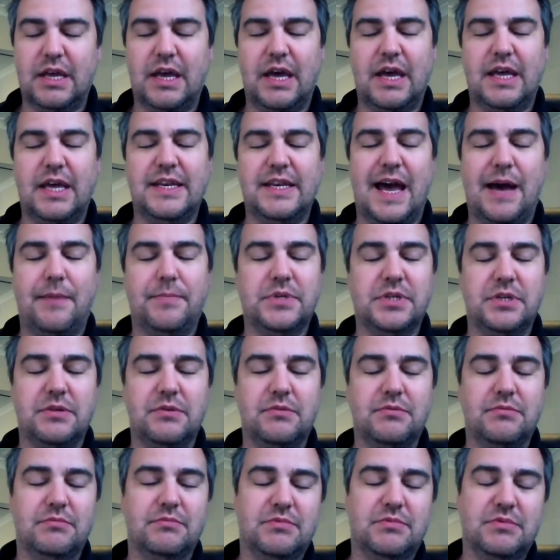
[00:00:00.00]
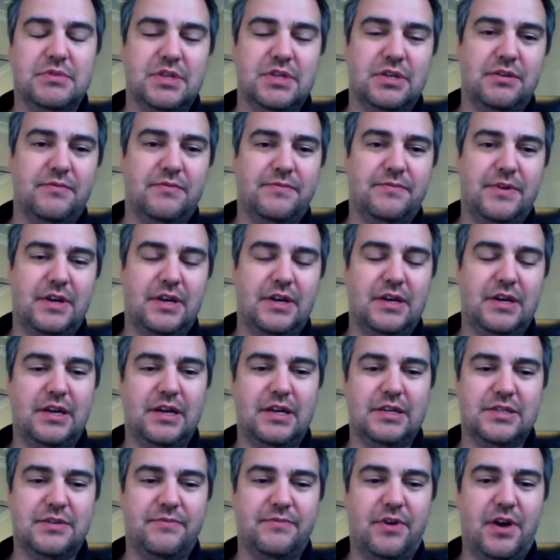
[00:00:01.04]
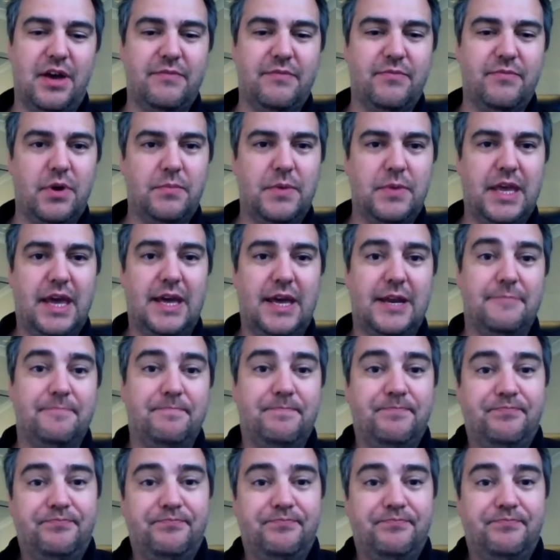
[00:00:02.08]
adapt and sort of survive where we can.